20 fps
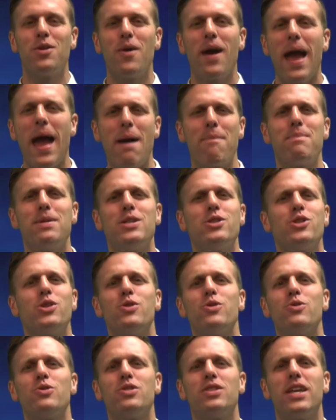Happy
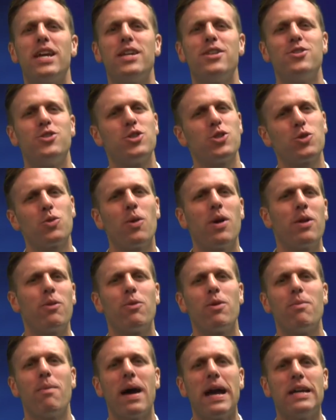Tuesday. Just want to
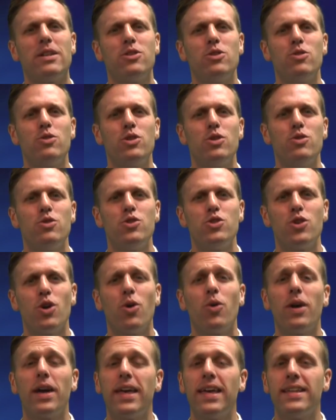remind you to
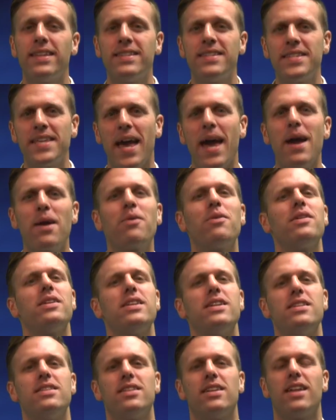show
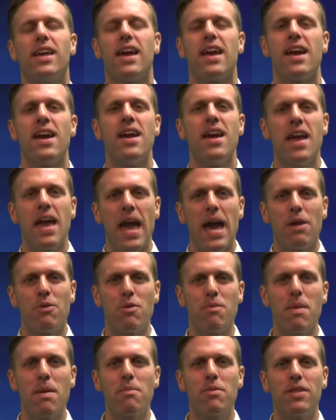integrity today. And
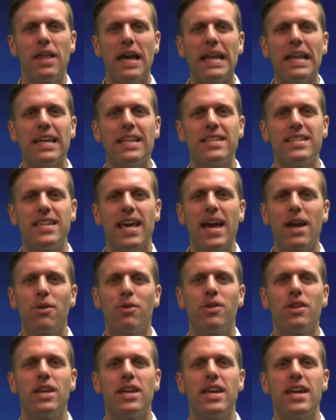remember that
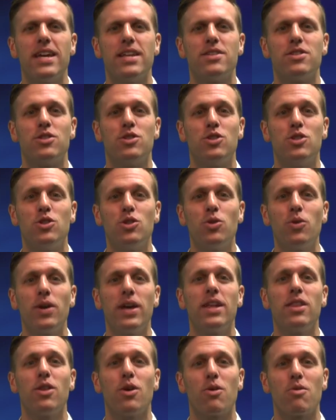integrity is
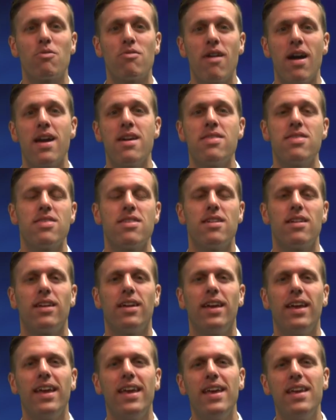doing the right
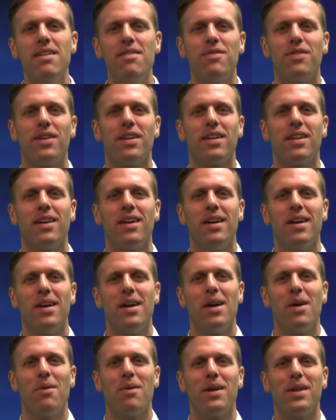thing even
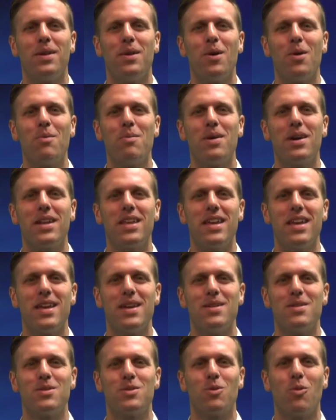when nobody
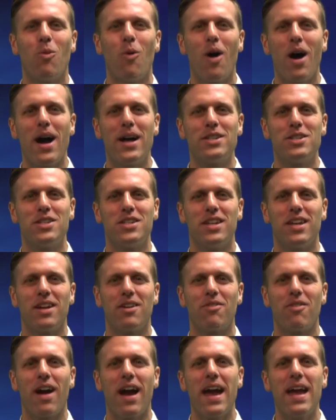is watching,
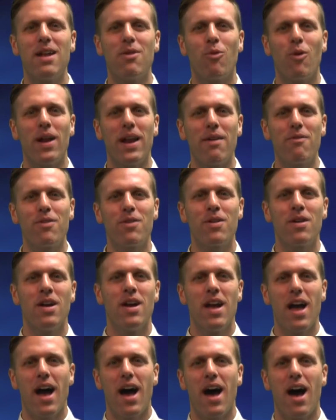right? Whatever
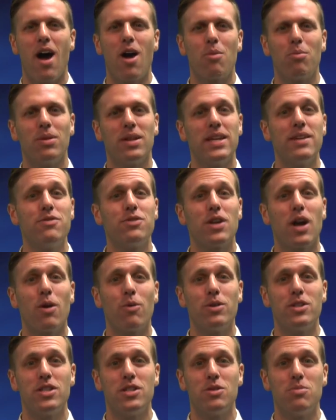uh, our beliefs are,
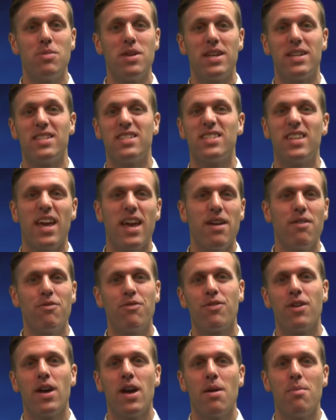which is being
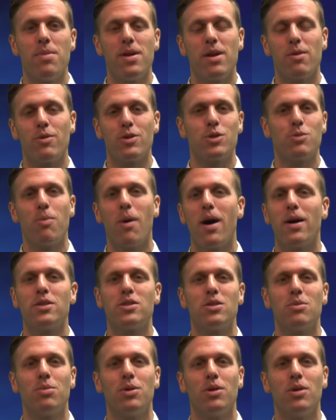safe, being
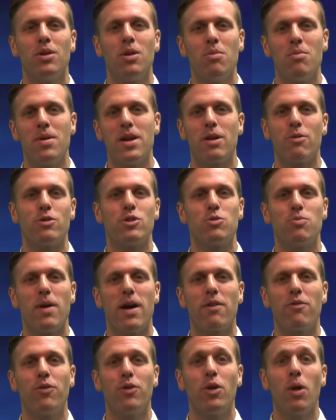responsible, being
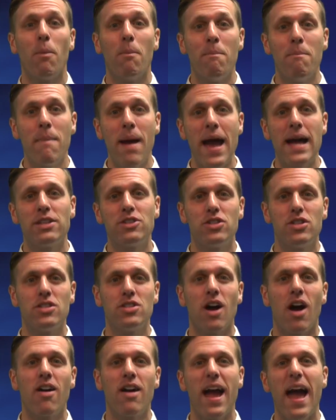respectful, matches
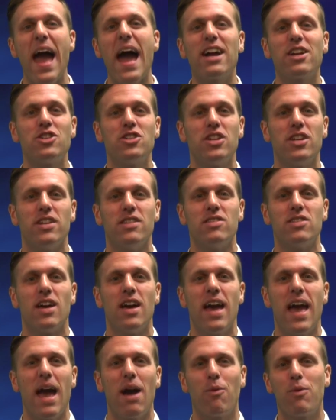our actions.
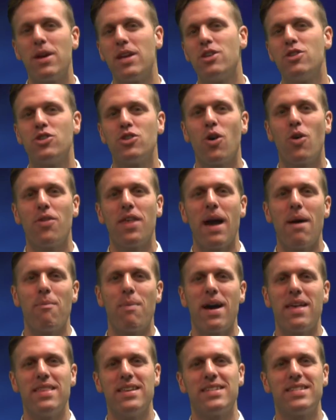And we show that
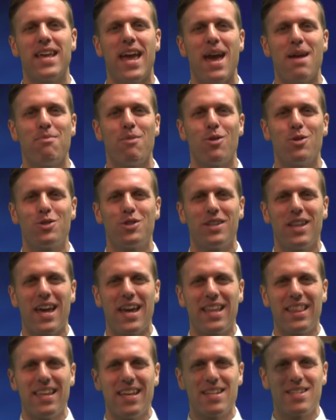by this hand motion
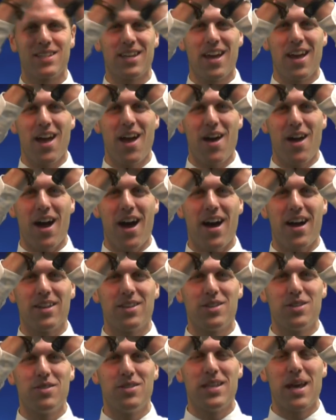like this uh,
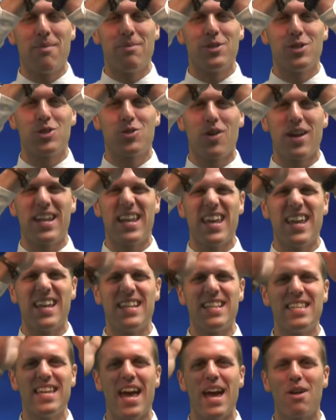to demonstrate
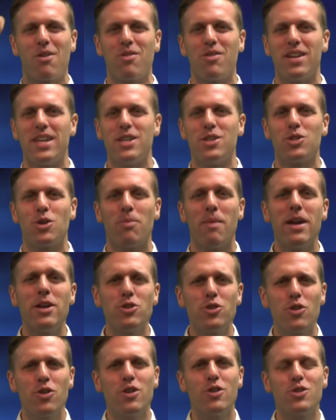integrity. So make
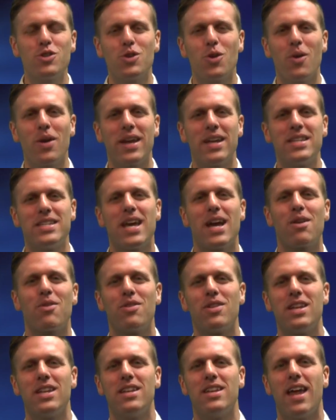sure you're showing
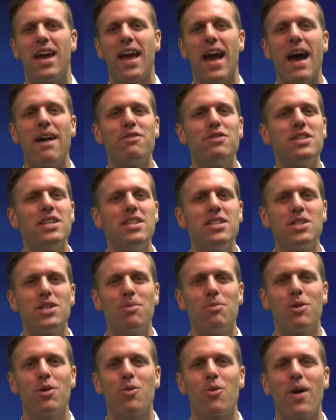integrity today. I've seen
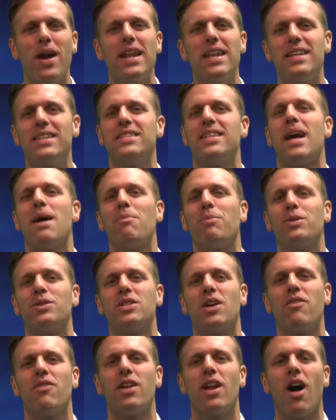some great examples
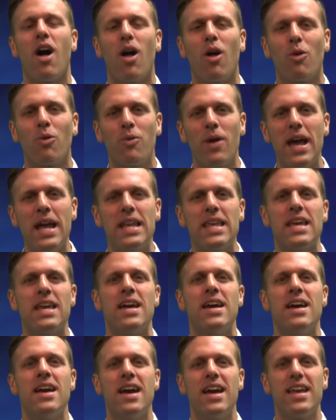of it already
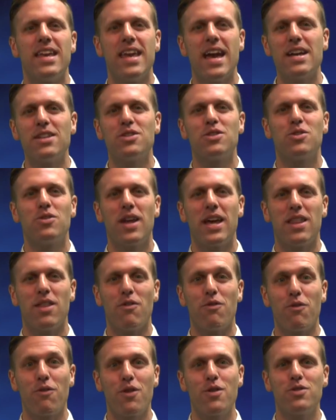yesterday, the
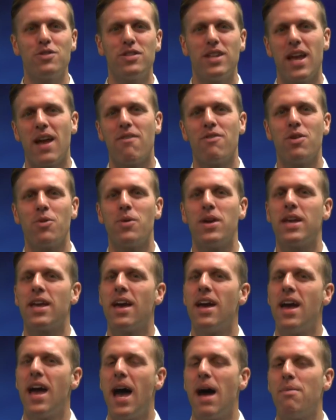first day of the week.
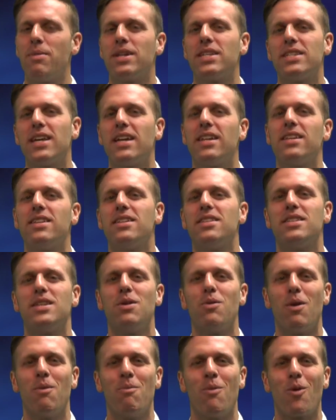I'm excited to see
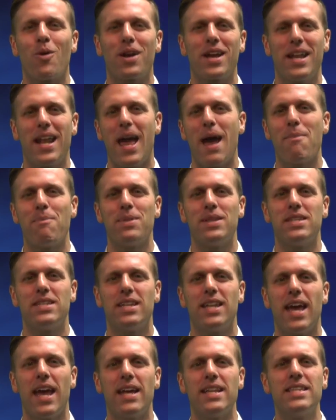what more can happen
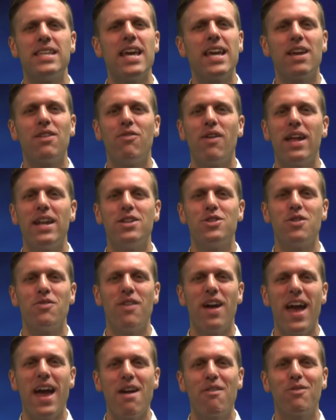today. Take advantage of
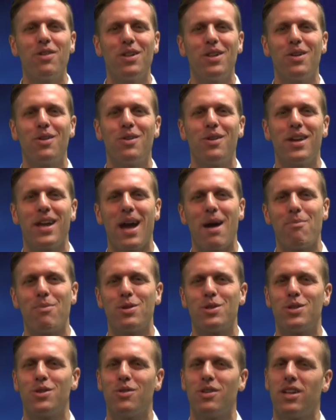every learning
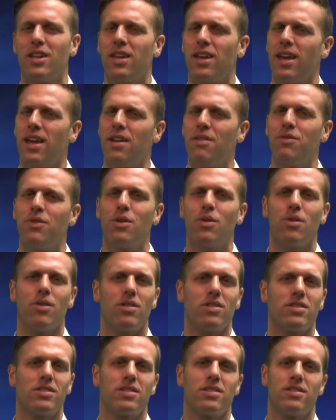opportunity and, of
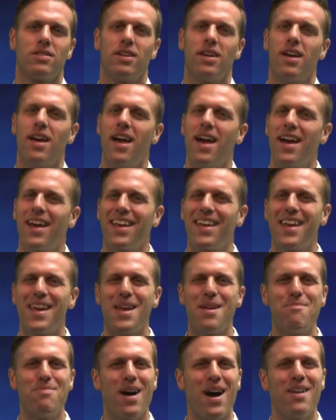course,
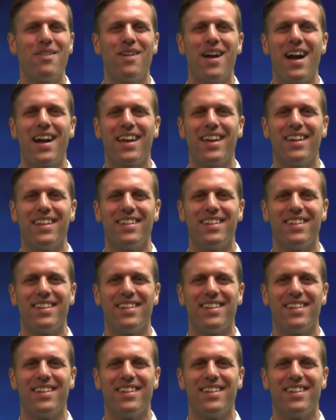keep on rocking.